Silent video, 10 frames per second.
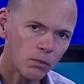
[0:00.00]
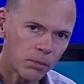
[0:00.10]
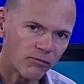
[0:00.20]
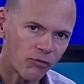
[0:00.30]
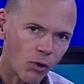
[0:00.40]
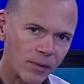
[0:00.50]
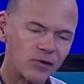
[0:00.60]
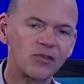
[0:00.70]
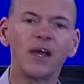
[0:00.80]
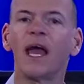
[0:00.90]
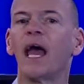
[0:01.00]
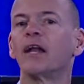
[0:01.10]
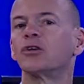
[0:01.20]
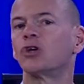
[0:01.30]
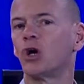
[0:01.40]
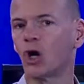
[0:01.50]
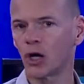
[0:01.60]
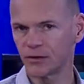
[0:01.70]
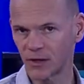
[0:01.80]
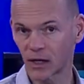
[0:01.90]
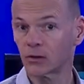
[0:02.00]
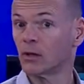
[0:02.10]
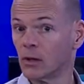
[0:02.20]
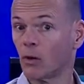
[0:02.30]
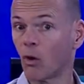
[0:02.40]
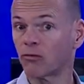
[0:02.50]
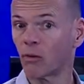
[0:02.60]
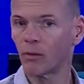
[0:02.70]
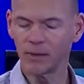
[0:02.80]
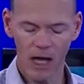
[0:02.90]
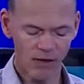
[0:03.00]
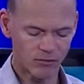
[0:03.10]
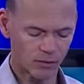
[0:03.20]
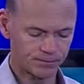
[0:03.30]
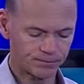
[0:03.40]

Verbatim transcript: performance and conduct, overall behavior.